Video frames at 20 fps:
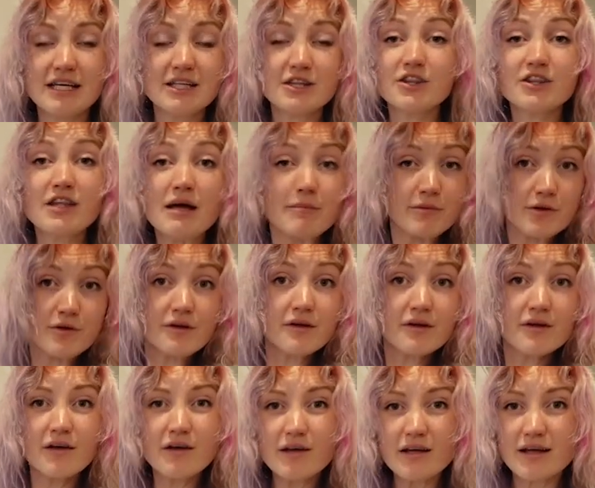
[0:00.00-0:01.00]
Kitten D'Amour.
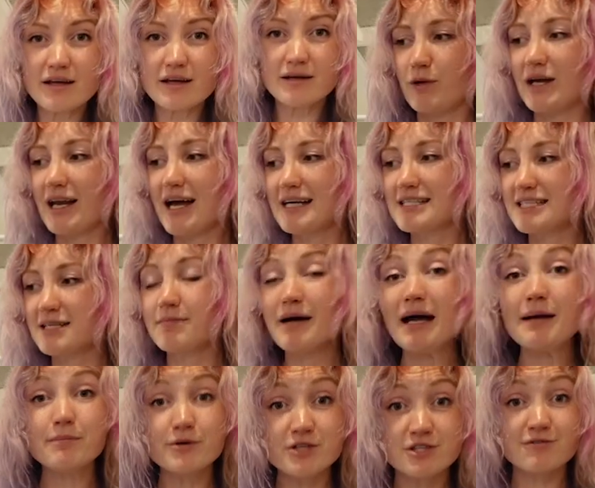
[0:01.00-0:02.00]
When I did
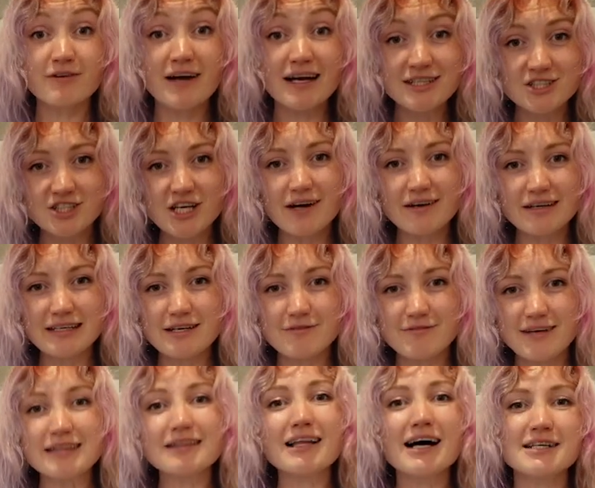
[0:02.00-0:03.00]
my bushfire charity
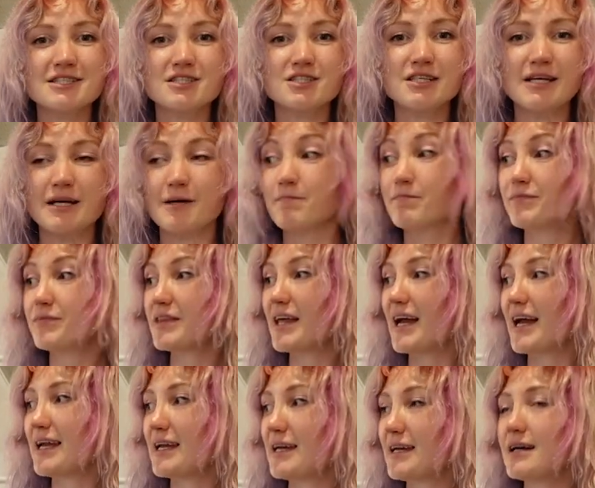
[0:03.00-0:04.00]
event last year,
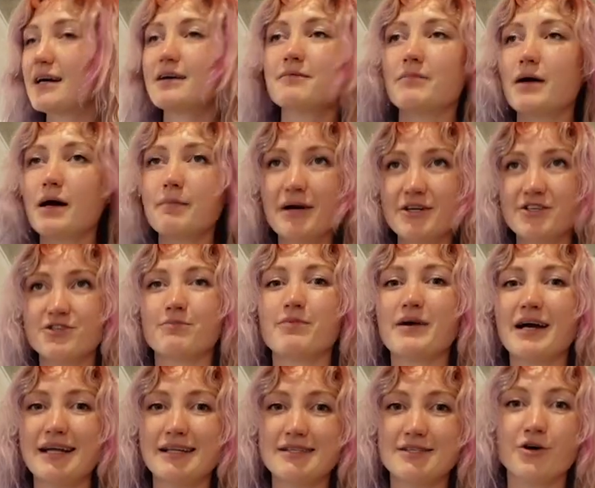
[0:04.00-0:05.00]
they, a bunch of
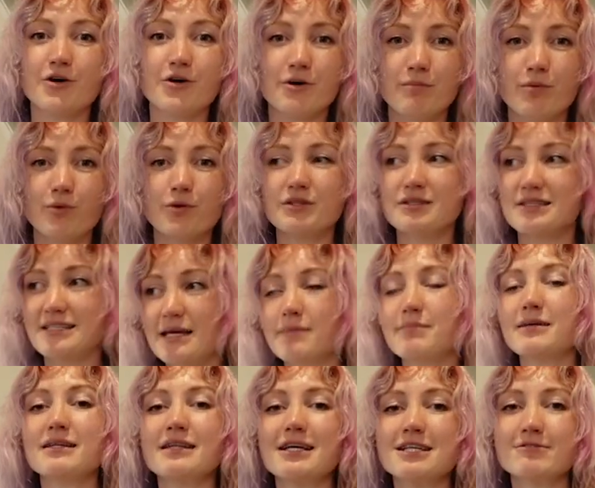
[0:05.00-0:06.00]
brands got on board and sent
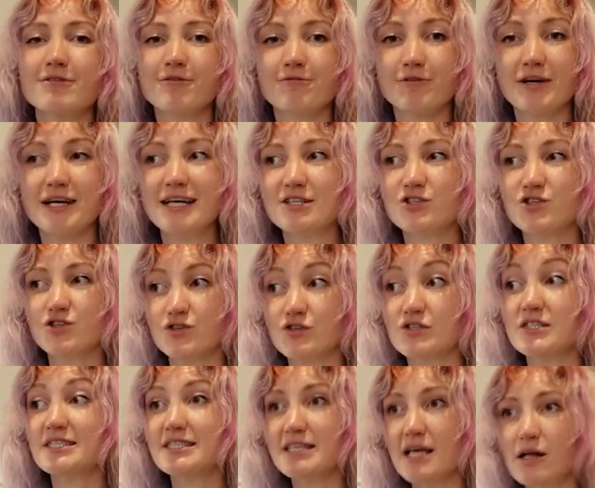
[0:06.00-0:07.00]
me things for free to
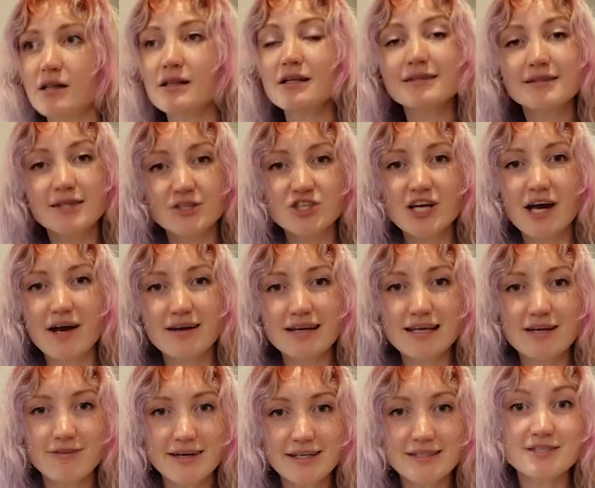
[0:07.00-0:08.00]
sell at the
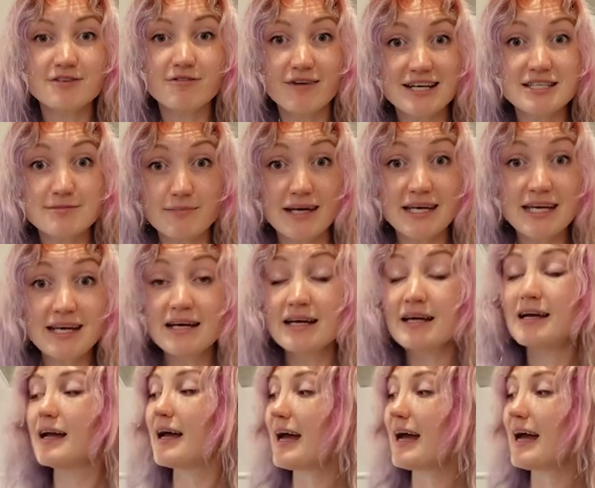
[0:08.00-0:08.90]
charity event to raise money.